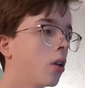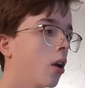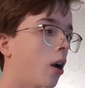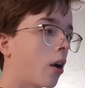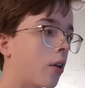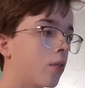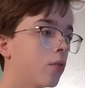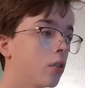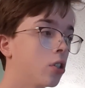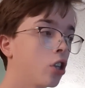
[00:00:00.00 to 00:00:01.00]

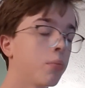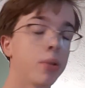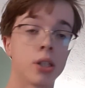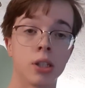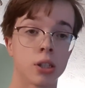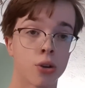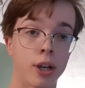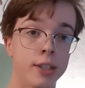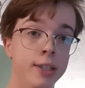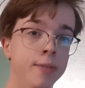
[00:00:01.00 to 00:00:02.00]
The jump isn't as
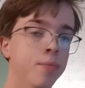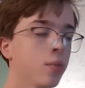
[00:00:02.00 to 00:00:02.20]
crazy.